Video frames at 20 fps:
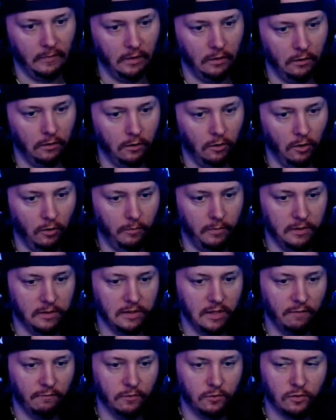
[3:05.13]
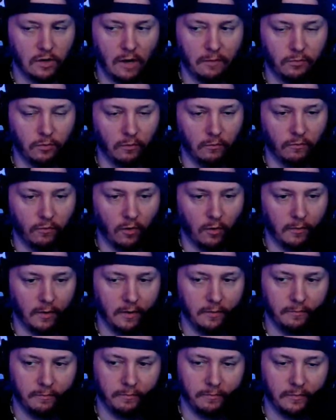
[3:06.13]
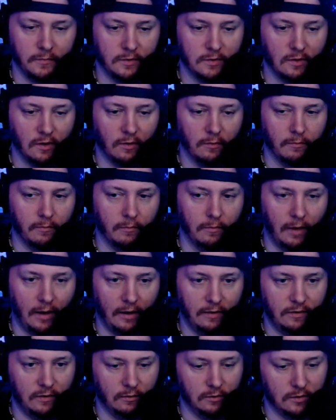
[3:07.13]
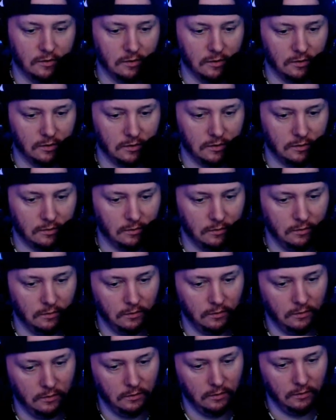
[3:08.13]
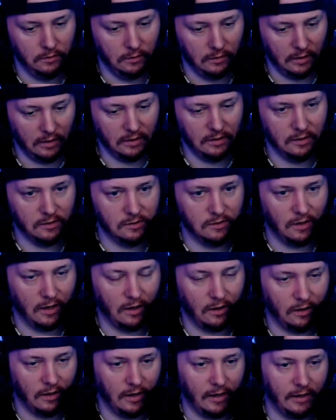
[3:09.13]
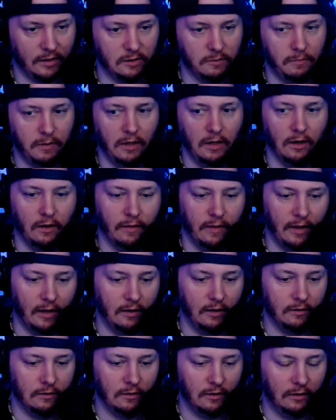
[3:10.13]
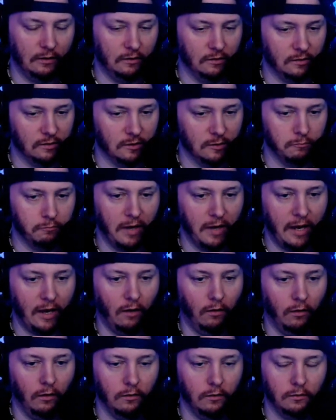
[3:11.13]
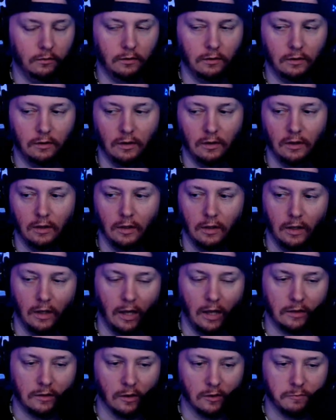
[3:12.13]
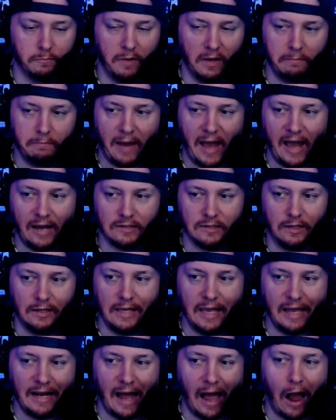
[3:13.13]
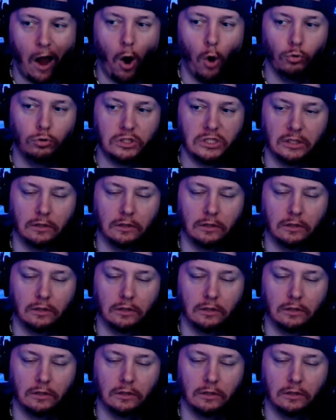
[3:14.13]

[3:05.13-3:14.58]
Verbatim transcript: Nope, he's never dropped one for me. So um, I think we should just, and there's not a lot of XP on that. I think we should just bail, get those big packs and get out.